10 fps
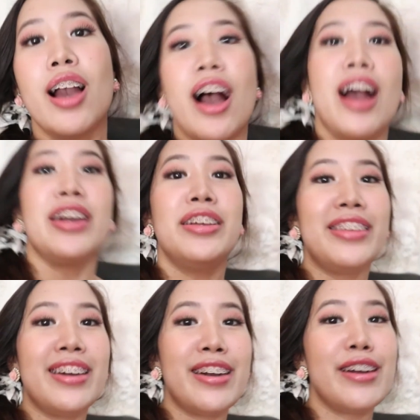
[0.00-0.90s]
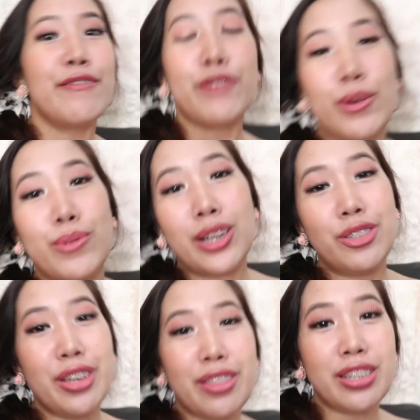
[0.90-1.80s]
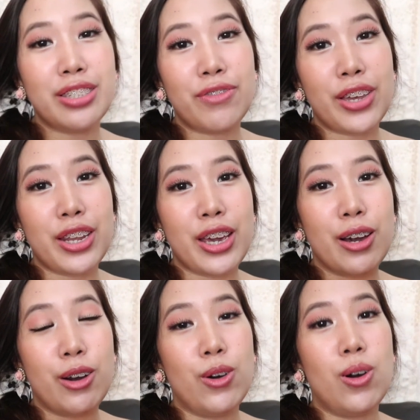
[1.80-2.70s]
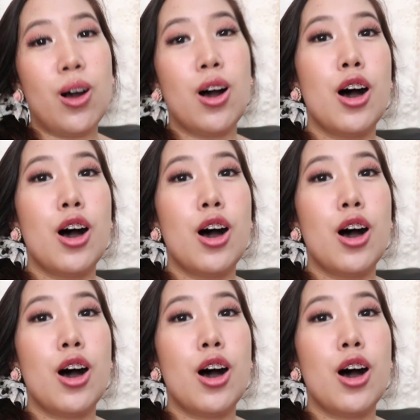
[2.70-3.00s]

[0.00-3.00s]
Hi Auntie, if you're watching this video,